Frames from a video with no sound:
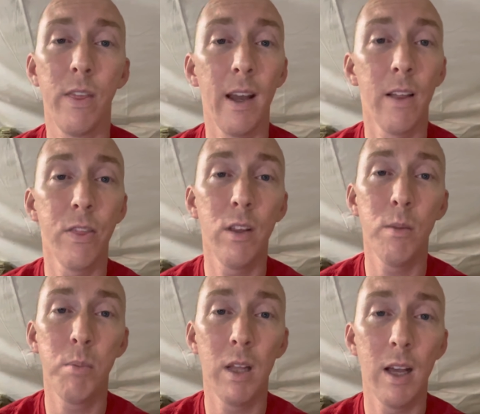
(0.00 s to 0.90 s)
that the
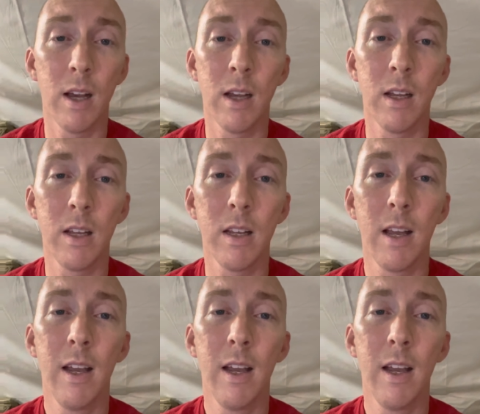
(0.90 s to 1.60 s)
blood